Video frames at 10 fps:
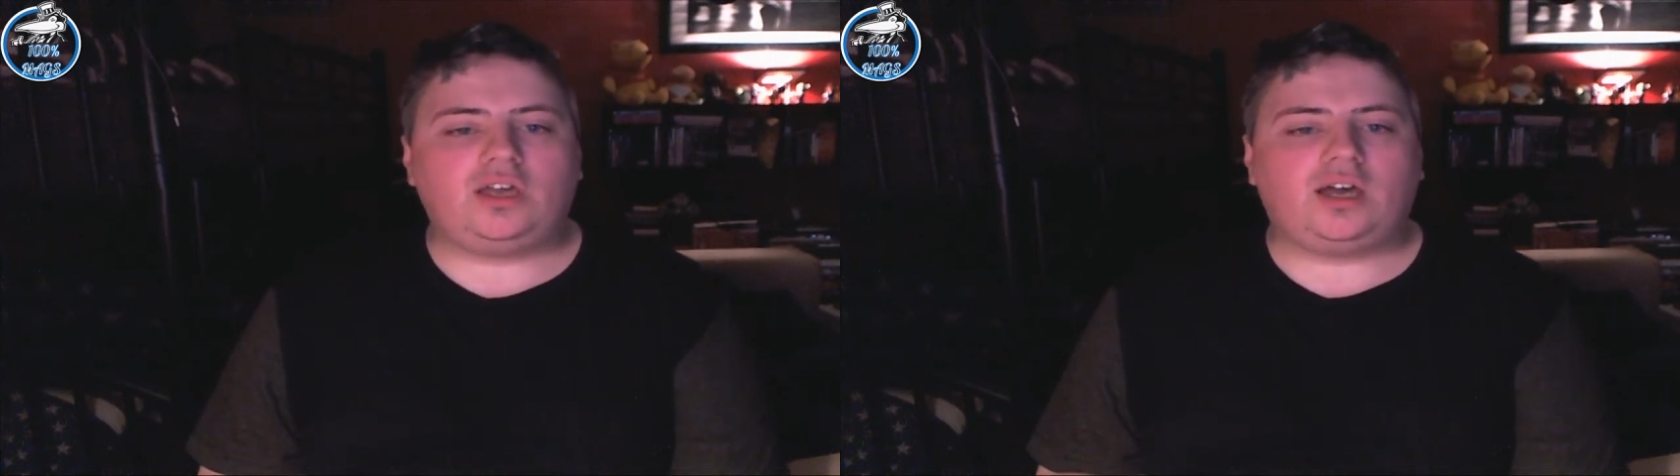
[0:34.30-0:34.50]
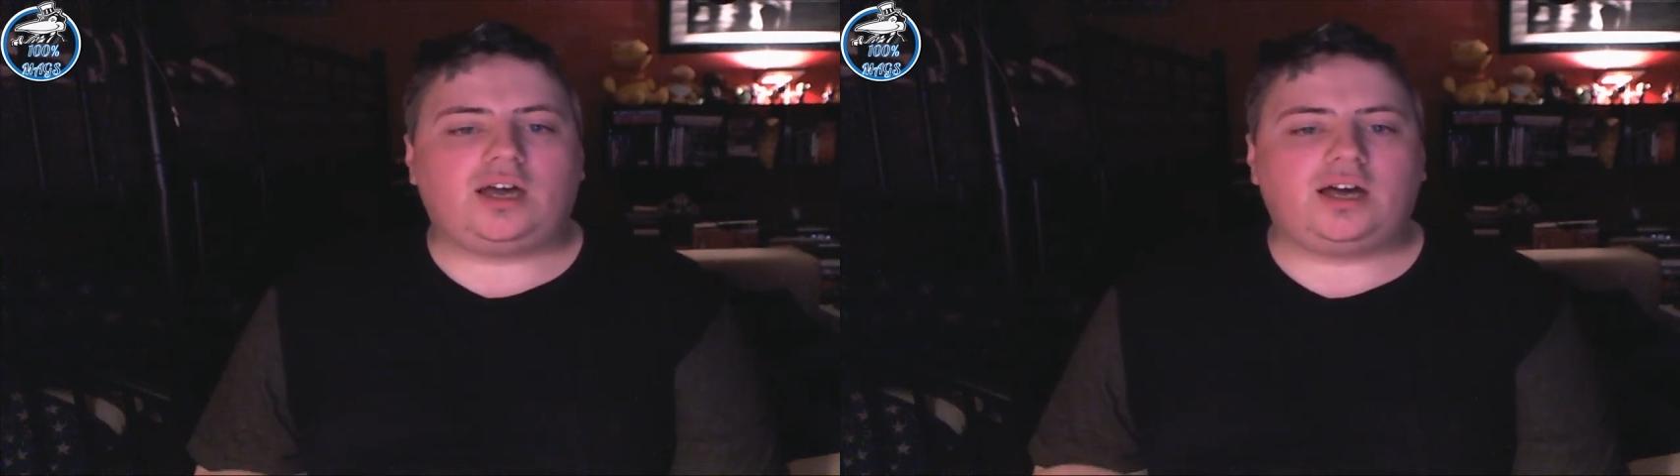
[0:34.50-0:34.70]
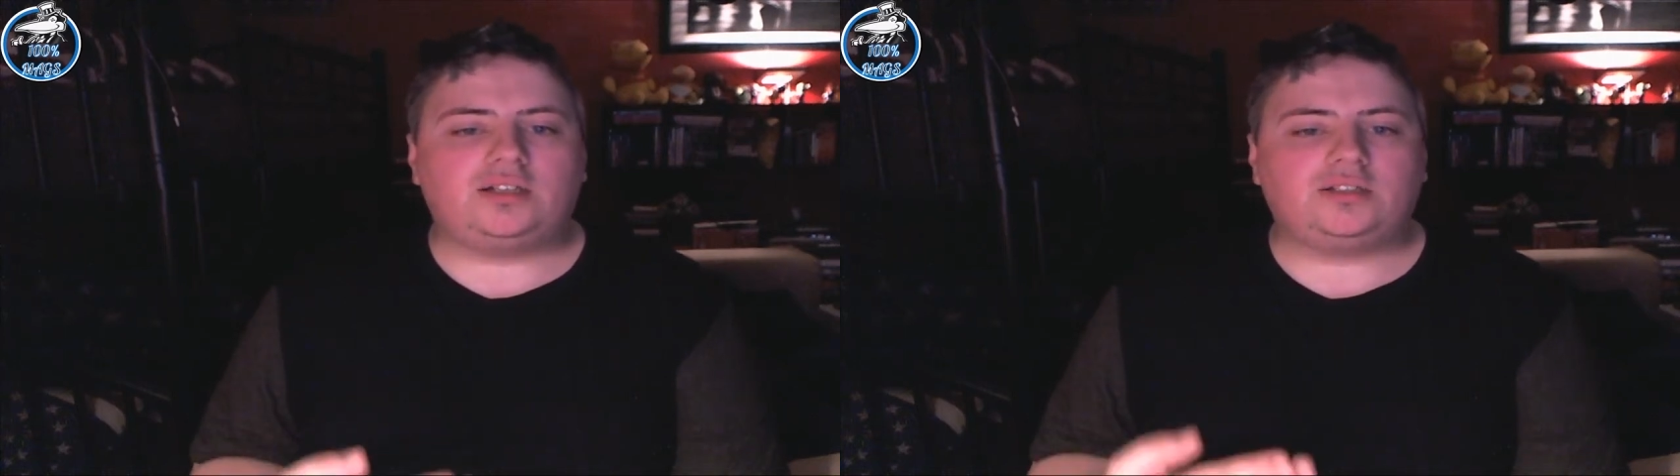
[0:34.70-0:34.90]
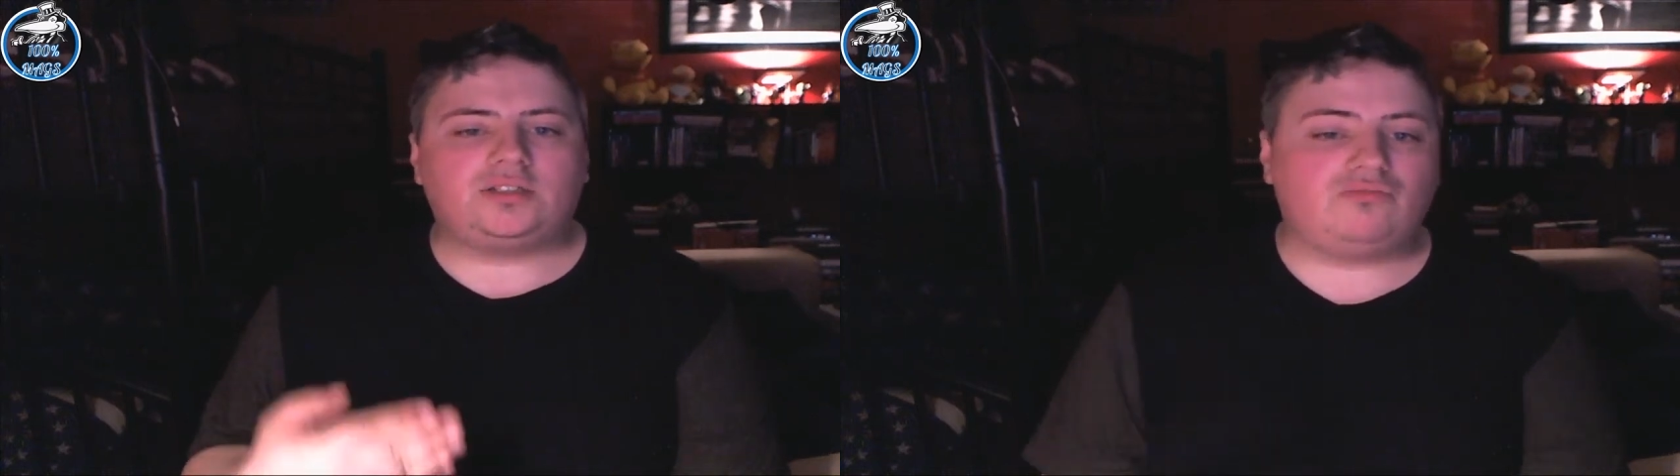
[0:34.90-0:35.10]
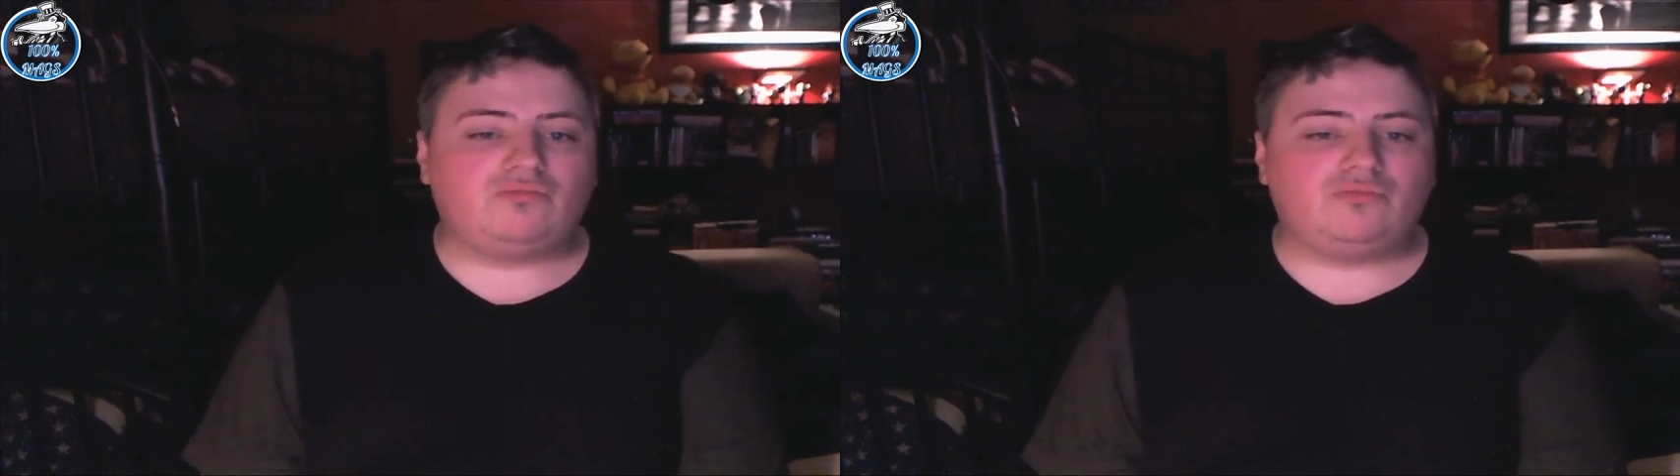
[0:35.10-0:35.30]

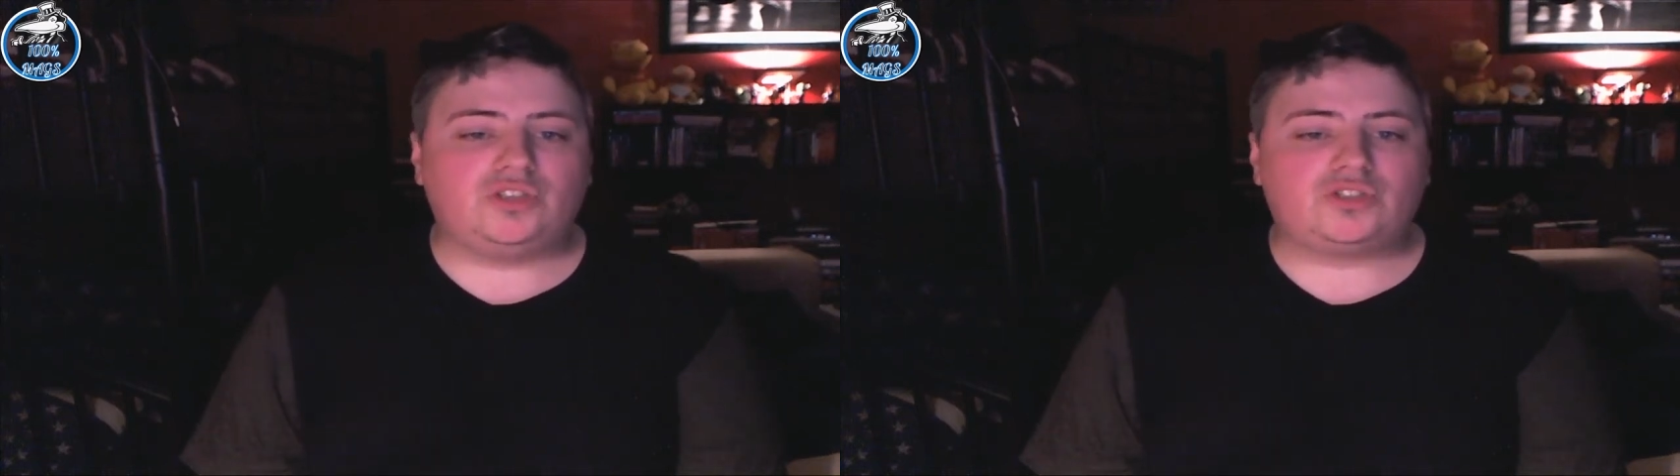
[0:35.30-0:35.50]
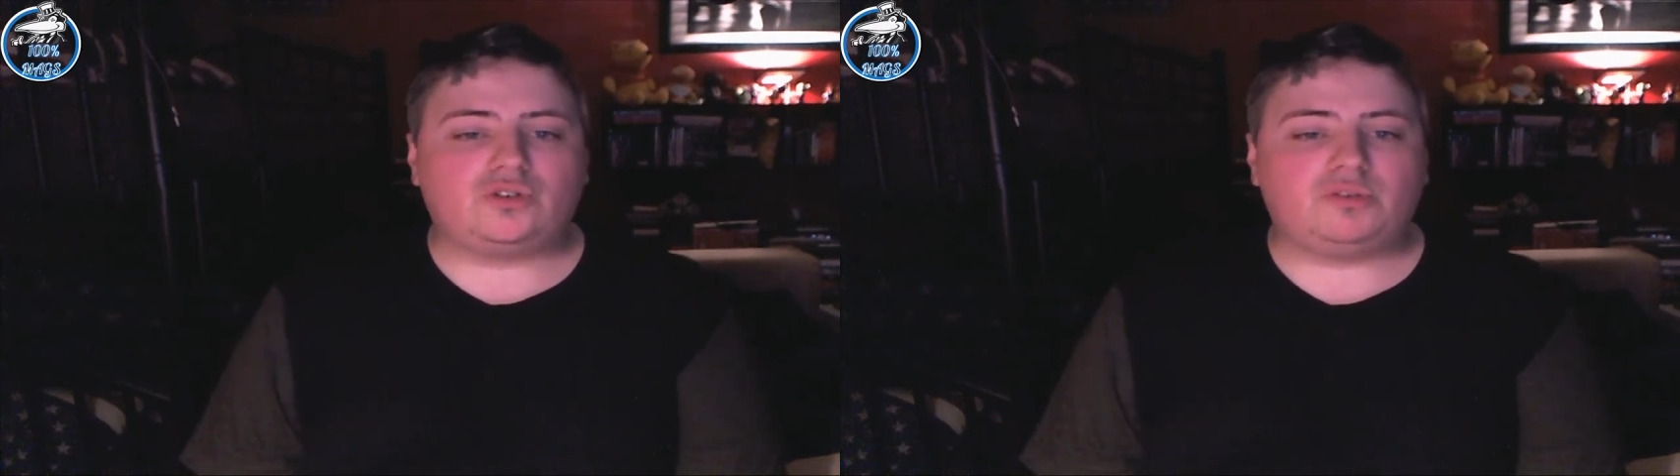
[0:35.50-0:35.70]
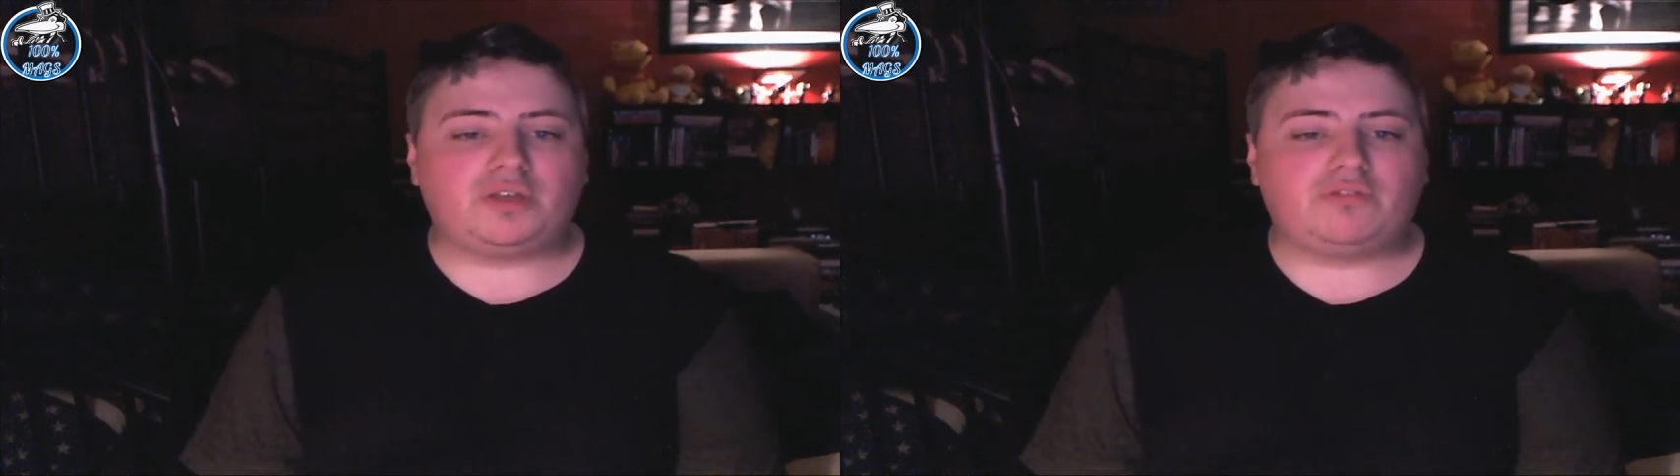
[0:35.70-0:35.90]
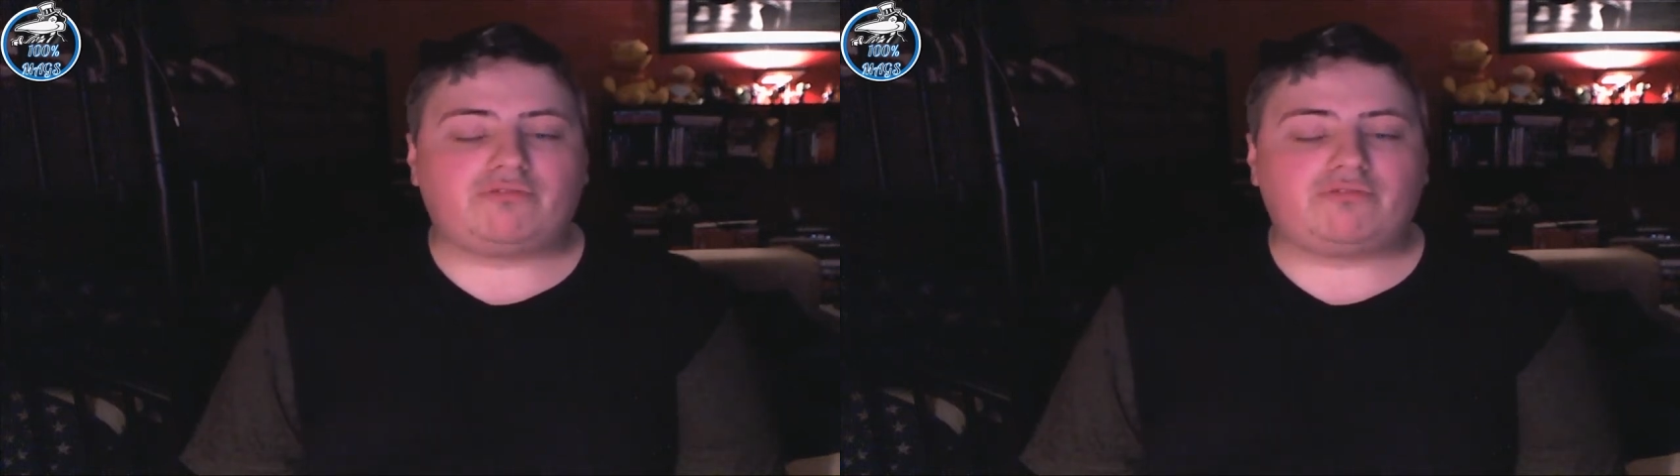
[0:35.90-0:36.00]
and there's going to be